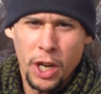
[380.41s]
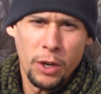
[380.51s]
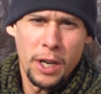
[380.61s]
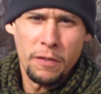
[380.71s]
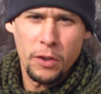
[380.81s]
the
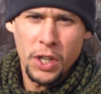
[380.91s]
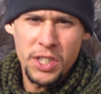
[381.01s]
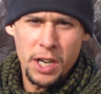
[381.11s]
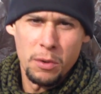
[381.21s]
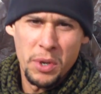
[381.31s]
generator for
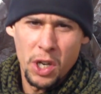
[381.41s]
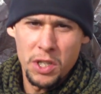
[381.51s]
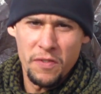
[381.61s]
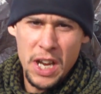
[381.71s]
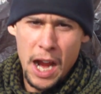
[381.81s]
extended
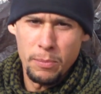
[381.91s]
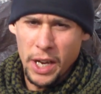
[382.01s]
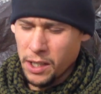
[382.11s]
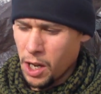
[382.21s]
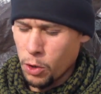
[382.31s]
periods of time,
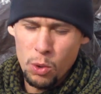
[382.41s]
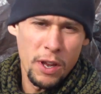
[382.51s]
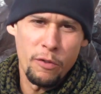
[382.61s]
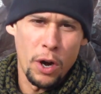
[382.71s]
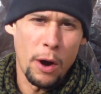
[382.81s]
like, you know,
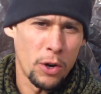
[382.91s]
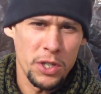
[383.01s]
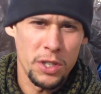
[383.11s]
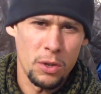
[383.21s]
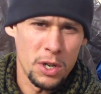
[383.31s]
24
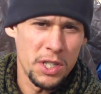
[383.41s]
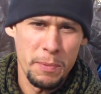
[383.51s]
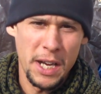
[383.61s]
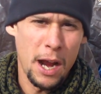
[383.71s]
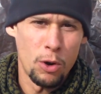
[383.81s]
hours or
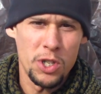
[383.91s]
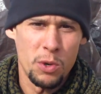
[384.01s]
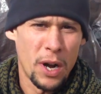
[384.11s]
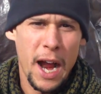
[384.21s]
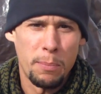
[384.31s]
as many
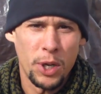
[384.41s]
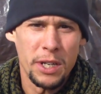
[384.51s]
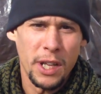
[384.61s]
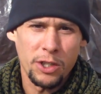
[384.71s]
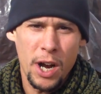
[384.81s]
hours you want to
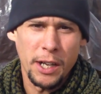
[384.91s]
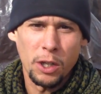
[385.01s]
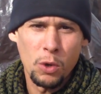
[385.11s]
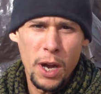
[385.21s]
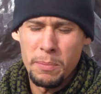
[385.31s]
operate electronic
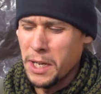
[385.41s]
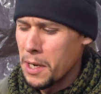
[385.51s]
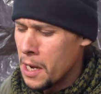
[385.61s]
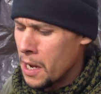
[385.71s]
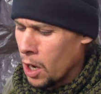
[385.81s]
equipment
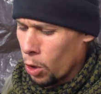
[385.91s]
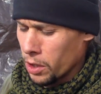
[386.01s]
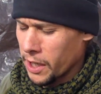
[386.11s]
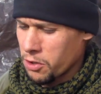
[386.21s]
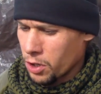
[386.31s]

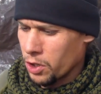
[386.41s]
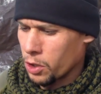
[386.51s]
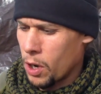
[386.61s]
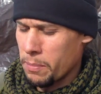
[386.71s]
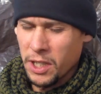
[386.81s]
or electrical
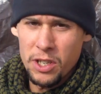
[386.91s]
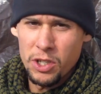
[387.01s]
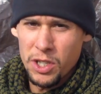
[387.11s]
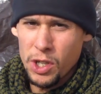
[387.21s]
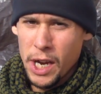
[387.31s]
equipment
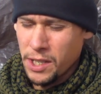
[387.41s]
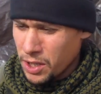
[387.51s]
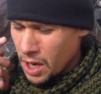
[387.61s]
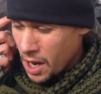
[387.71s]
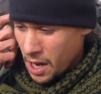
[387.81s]
such as
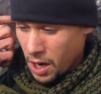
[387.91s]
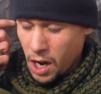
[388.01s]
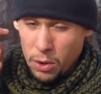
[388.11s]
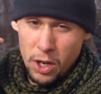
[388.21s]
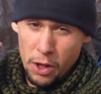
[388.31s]
lights.
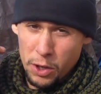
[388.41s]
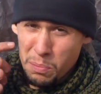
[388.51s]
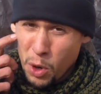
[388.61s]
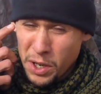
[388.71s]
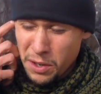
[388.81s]
Another
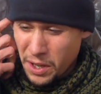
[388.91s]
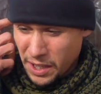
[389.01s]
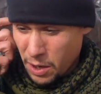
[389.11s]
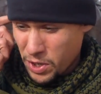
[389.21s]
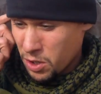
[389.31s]
important
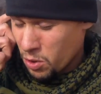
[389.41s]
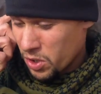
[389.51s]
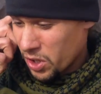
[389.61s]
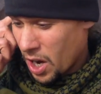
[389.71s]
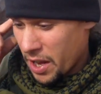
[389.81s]
thing that we
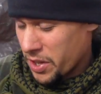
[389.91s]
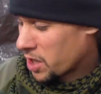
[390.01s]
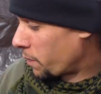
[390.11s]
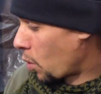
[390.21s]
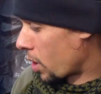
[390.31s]
use
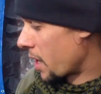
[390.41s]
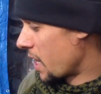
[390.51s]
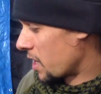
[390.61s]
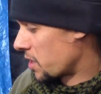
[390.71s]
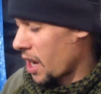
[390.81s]
this for
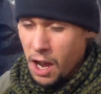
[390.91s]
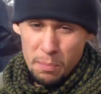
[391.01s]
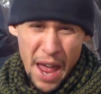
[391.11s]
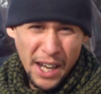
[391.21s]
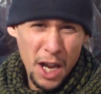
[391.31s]
is a
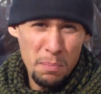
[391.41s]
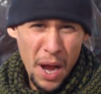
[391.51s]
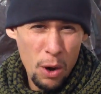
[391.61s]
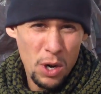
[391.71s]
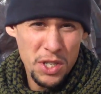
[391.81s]
backup
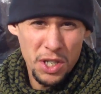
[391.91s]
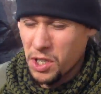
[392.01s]
power